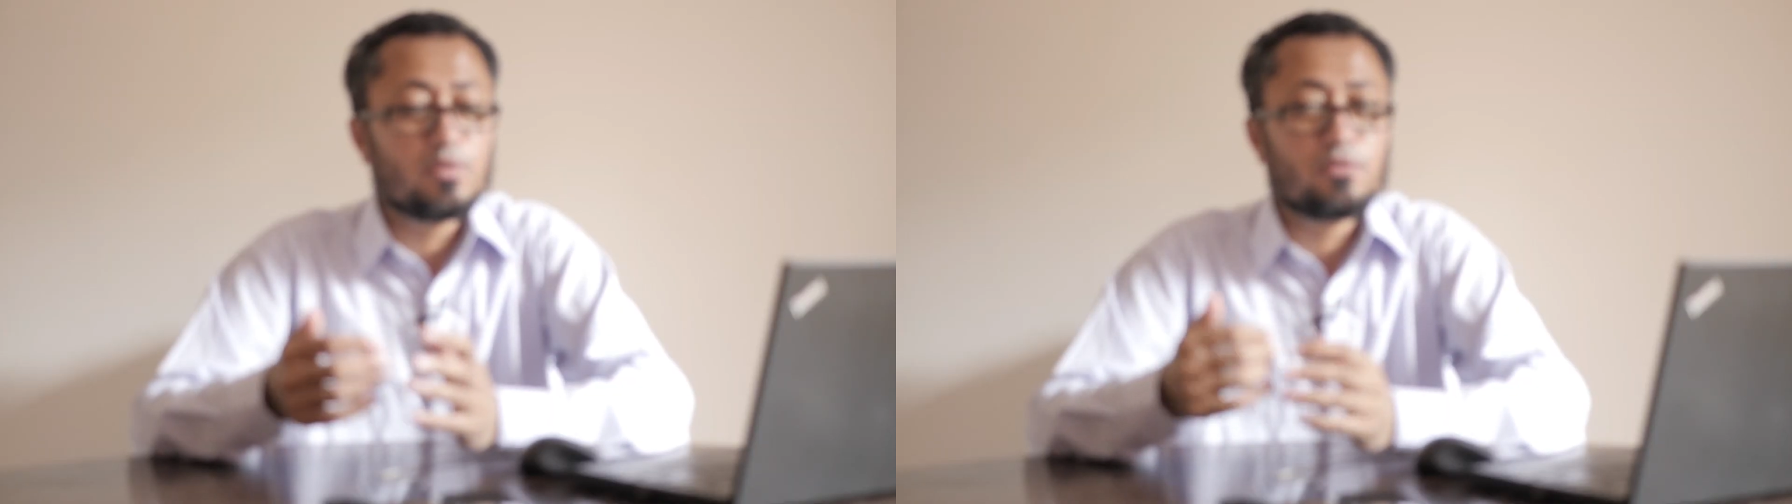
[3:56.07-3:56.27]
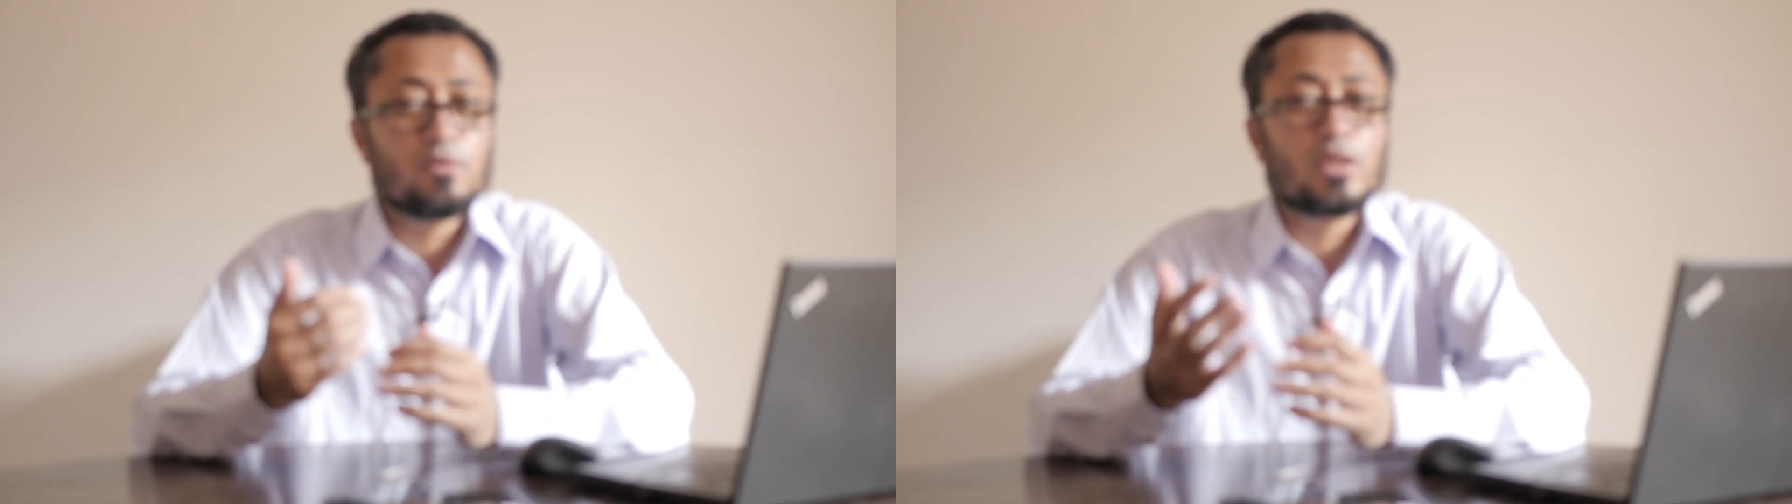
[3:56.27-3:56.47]

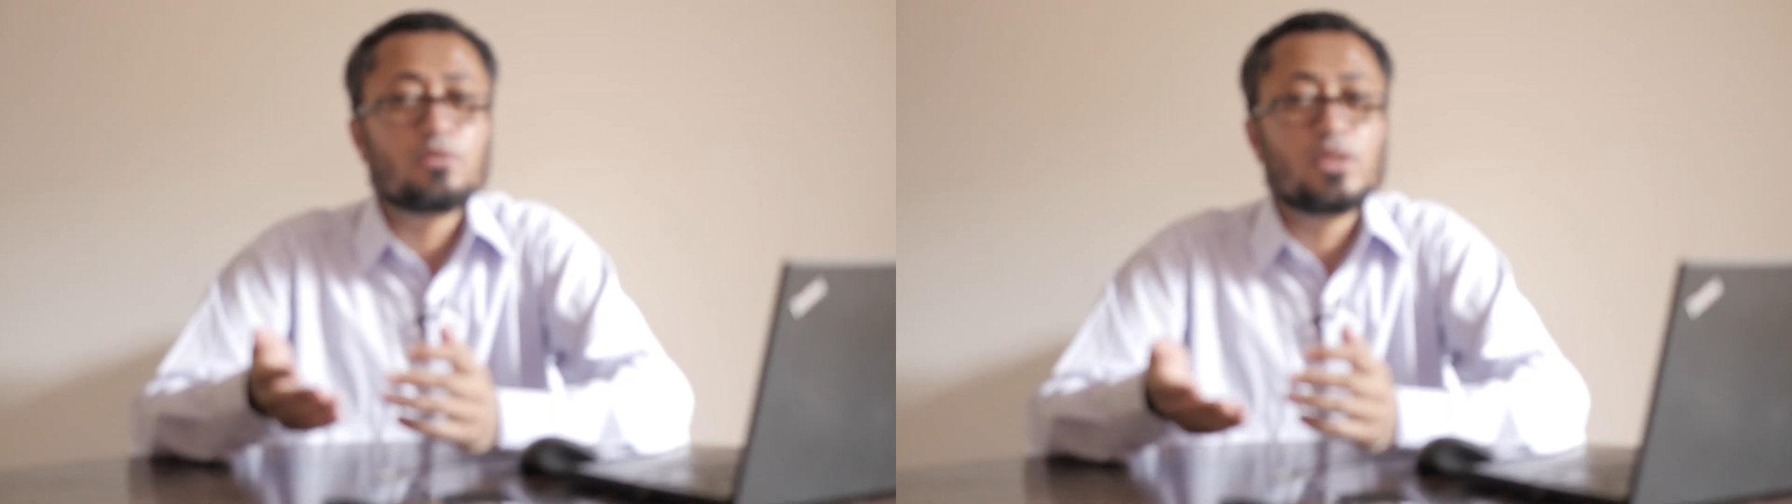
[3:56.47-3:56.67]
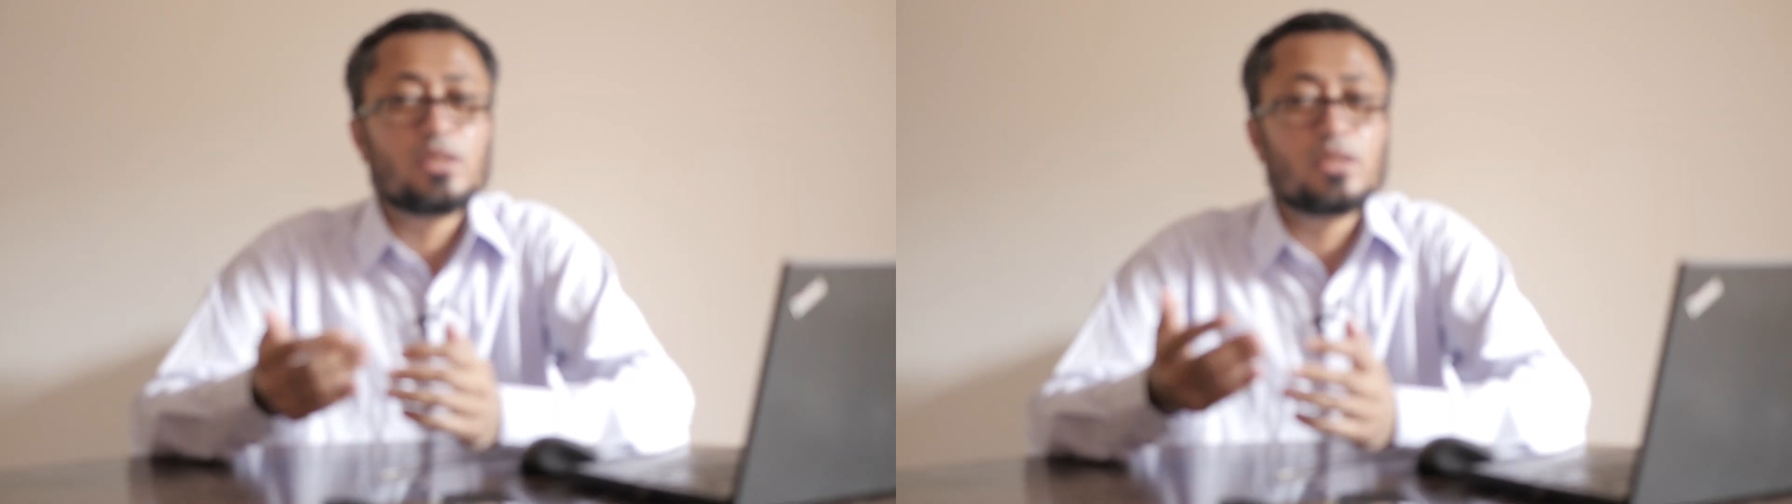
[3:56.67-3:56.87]
If you want
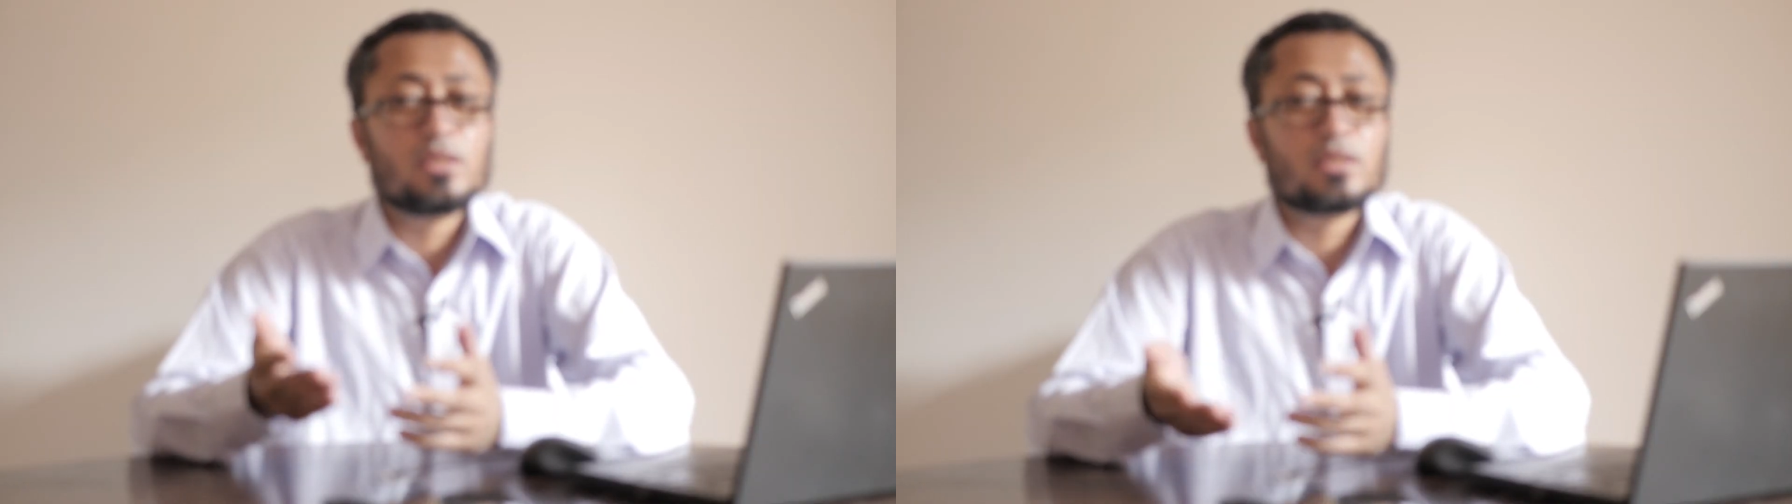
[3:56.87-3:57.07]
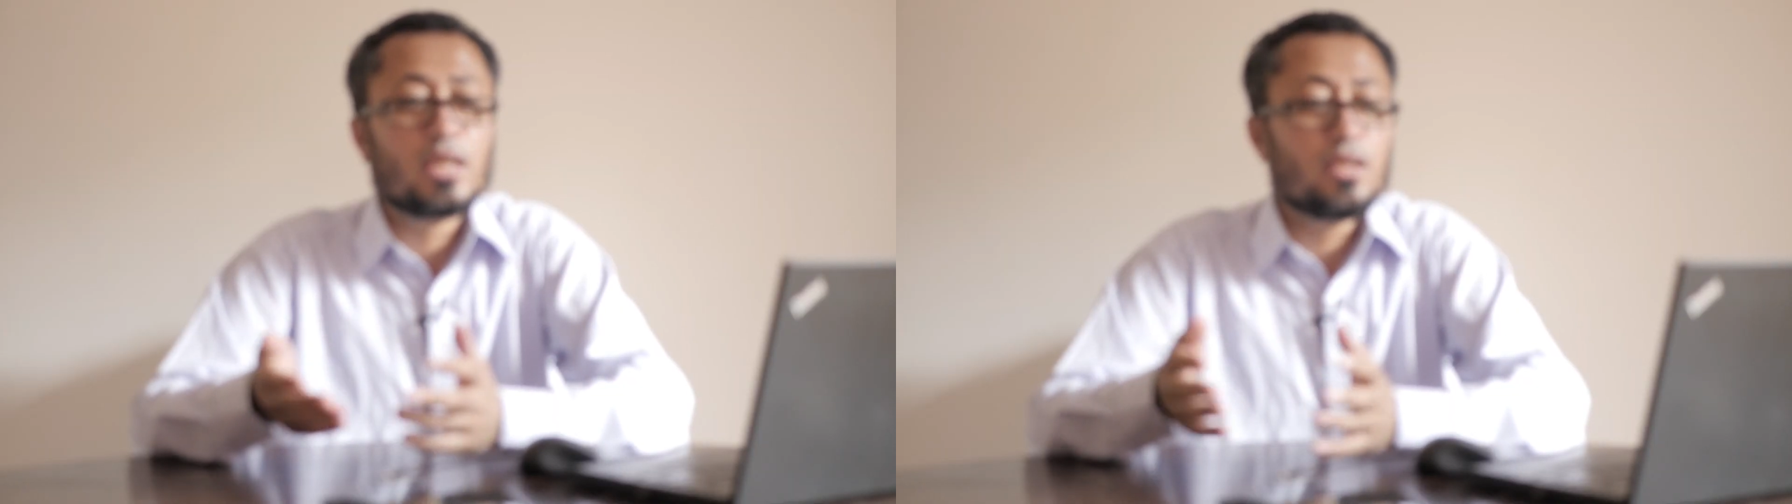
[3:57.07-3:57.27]
to eat
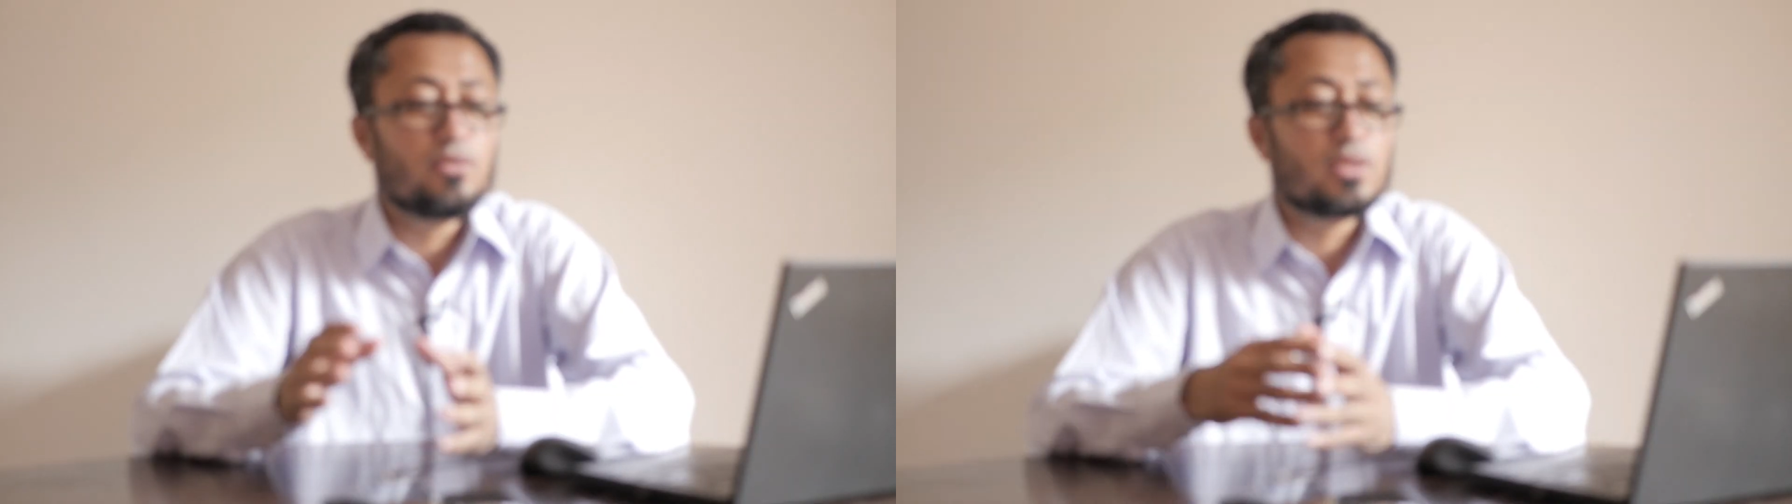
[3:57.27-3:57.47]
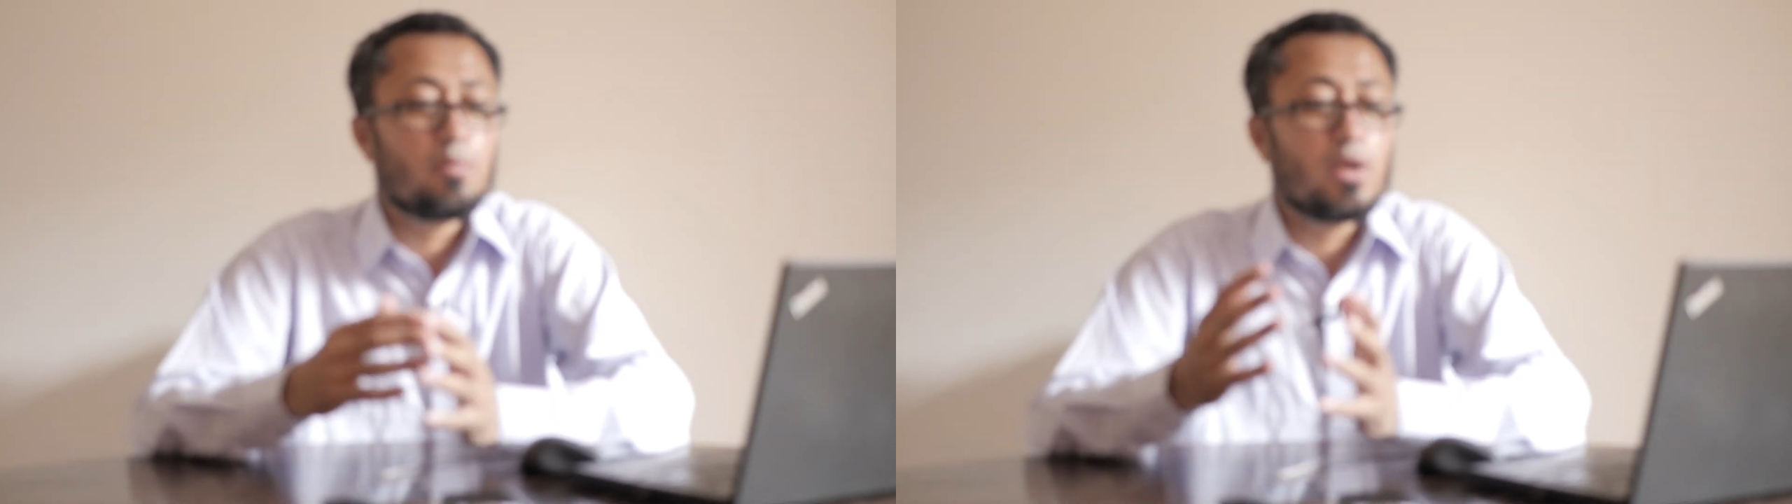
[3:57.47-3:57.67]
inside,
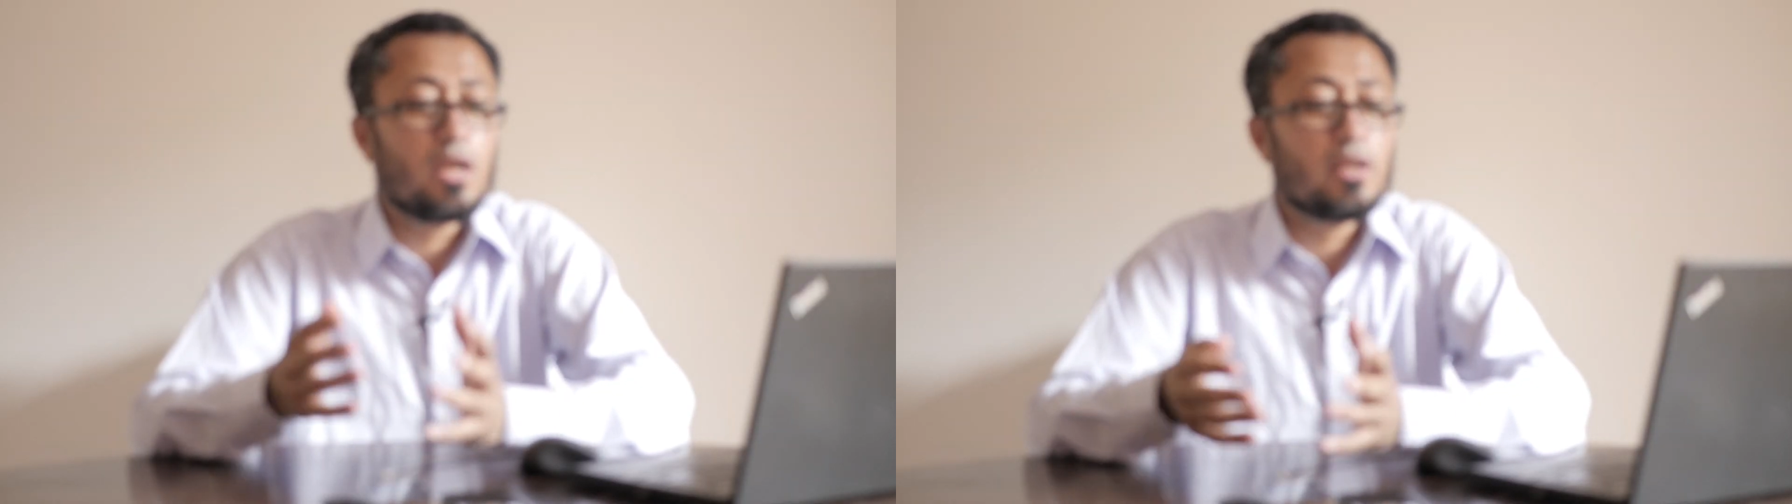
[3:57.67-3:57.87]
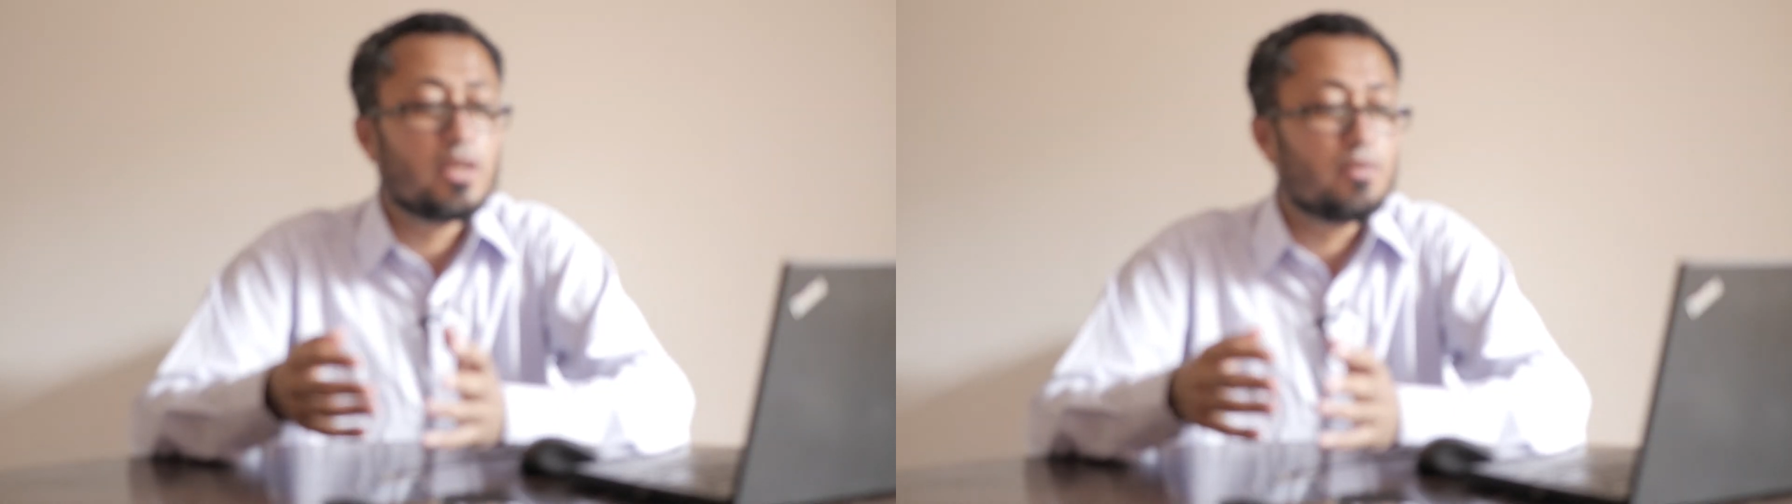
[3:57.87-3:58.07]
you say
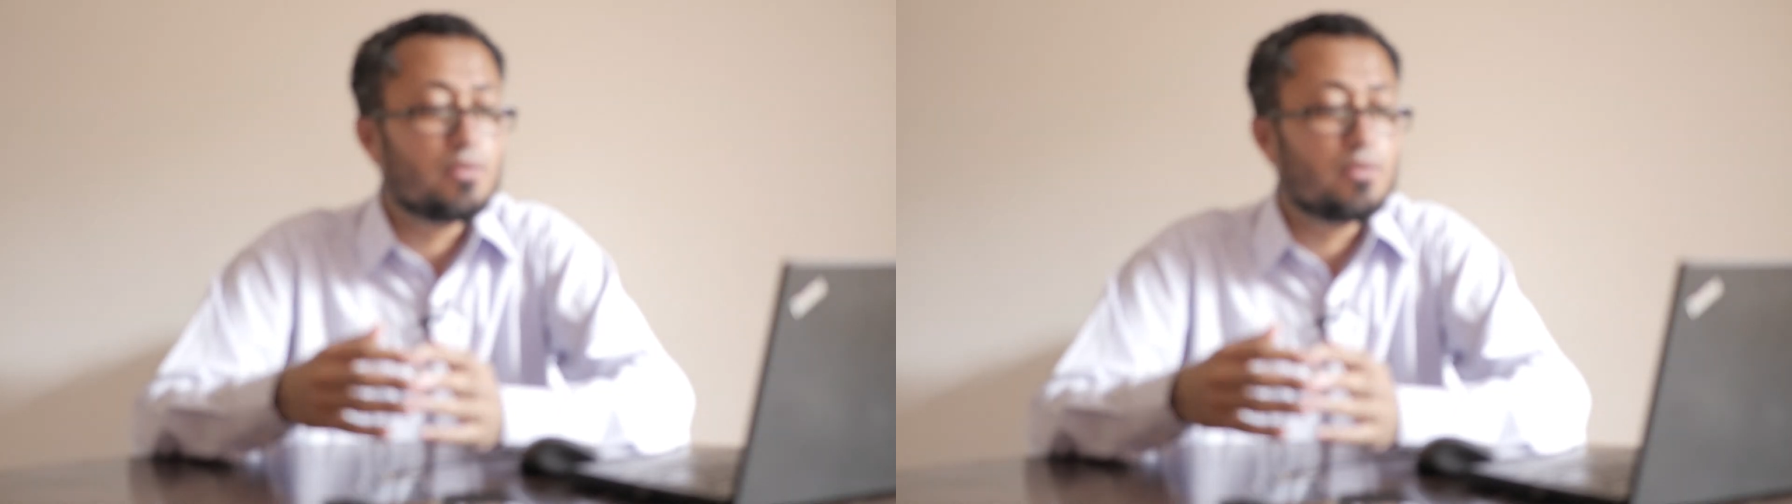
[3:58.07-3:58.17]
mahali.